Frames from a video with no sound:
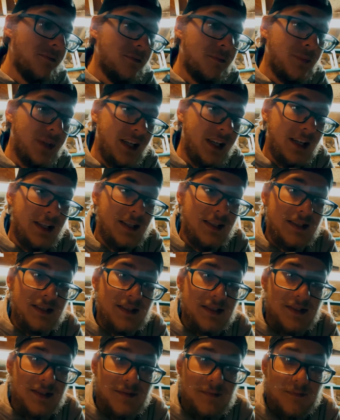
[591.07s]

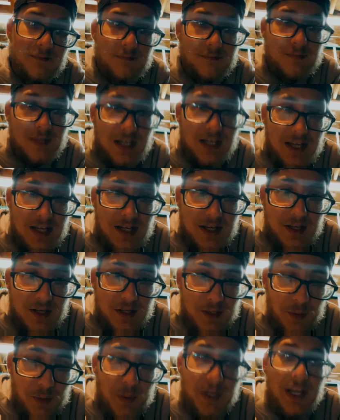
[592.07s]
because
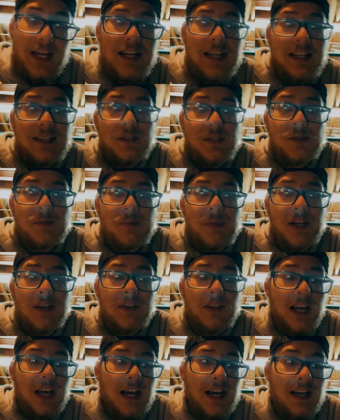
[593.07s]
we got to get those bigger
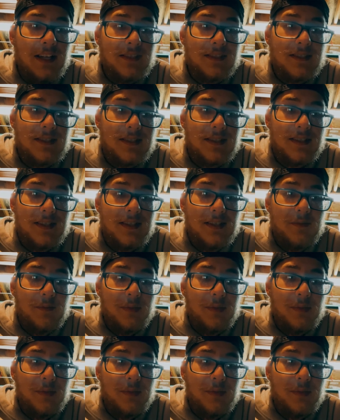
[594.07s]
lines,